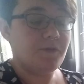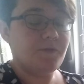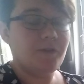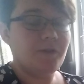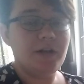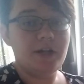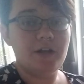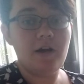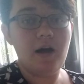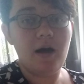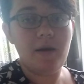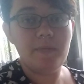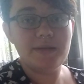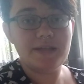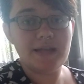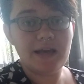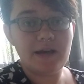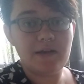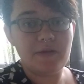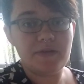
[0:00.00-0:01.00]
feel free to comment
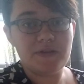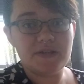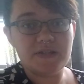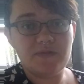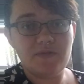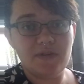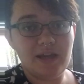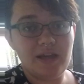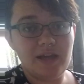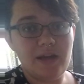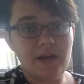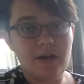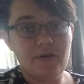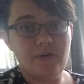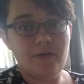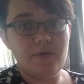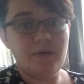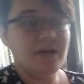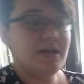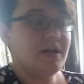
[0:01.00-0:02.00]
down on this
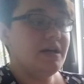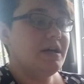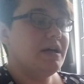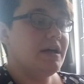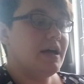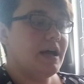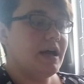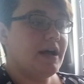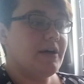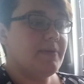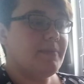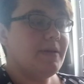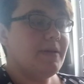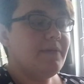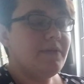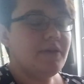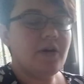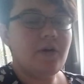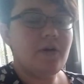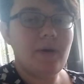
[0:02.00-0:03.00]
video.
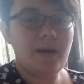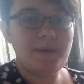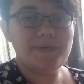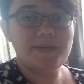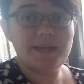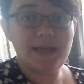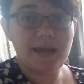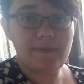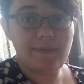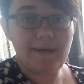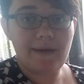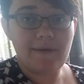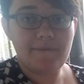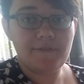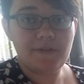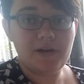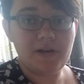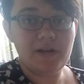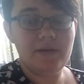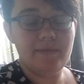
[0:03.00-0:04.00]
Even though I'm saying we have
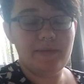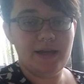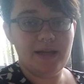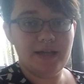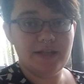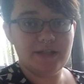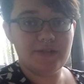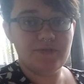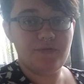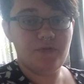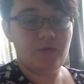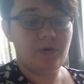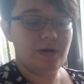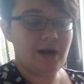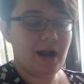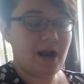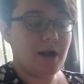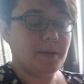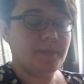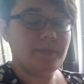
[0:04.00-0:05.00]
30 minutes for
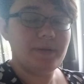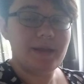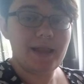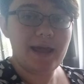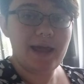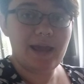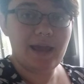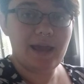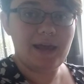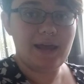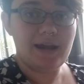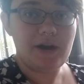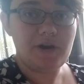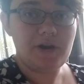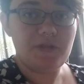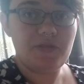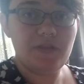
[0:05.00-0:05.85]
our playing and our